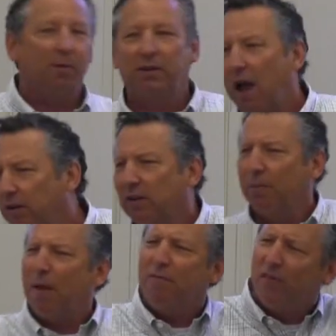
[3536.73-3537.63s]
everybody's, oh, ah, let gonna
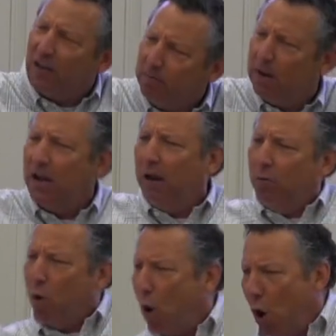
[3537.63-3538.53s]
play frisbee,
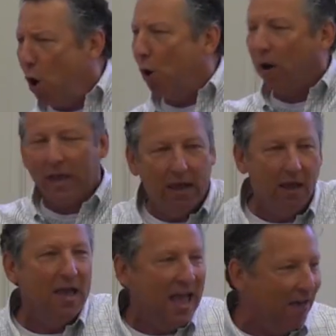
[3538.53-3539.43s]
woo, okay.
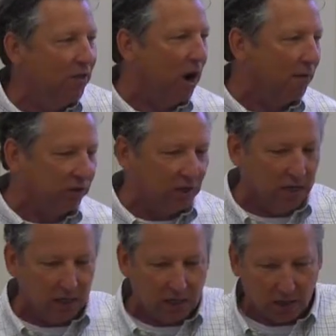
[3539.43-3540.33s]
And then all of a
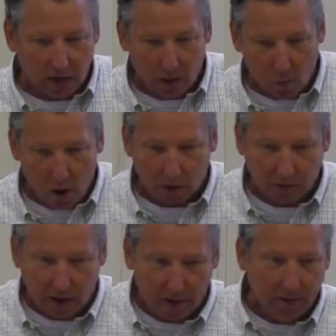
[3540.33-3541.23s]
sudden the kid kind of
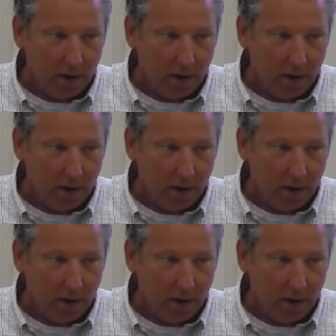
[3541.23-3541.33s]
walks out of